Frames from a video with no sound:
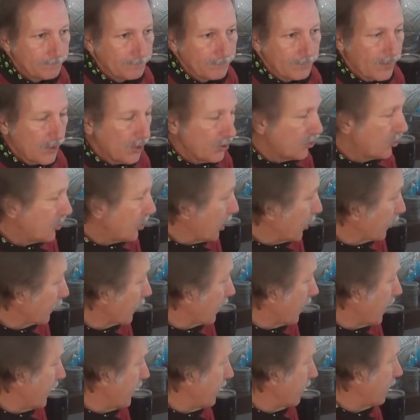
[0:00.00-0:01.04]
The
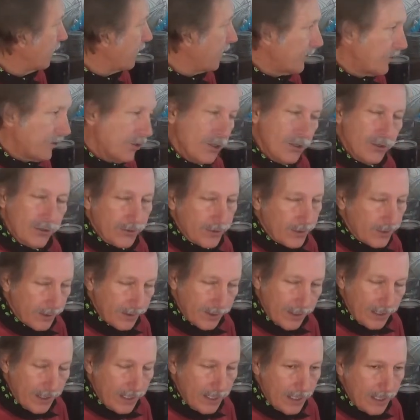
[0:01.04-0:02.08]
generator that's using
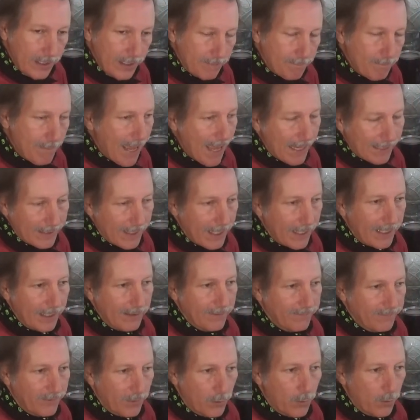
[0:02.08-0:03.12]
the
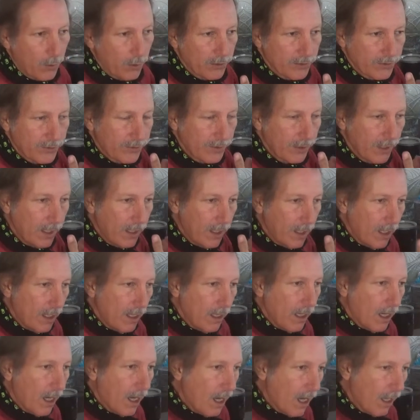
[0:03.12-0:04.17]
magnetic force
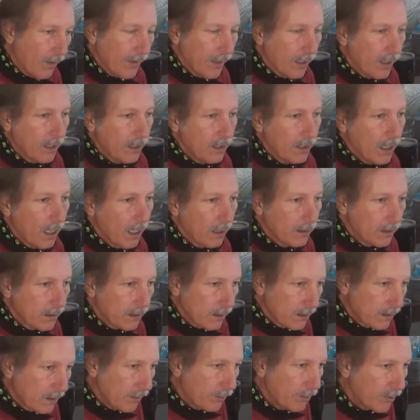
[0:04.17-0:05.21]
on the
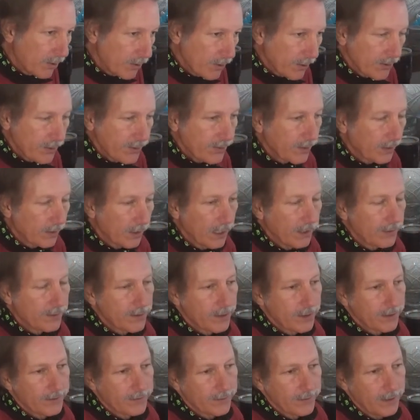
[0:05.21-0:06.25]
conductor to produce
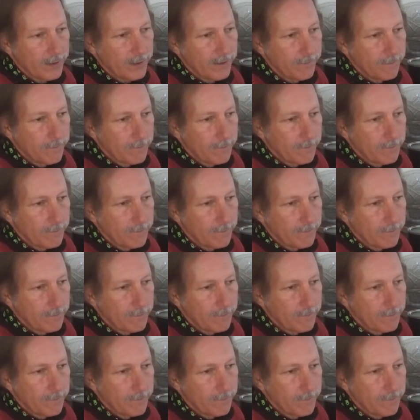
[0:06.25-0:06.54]
electricity.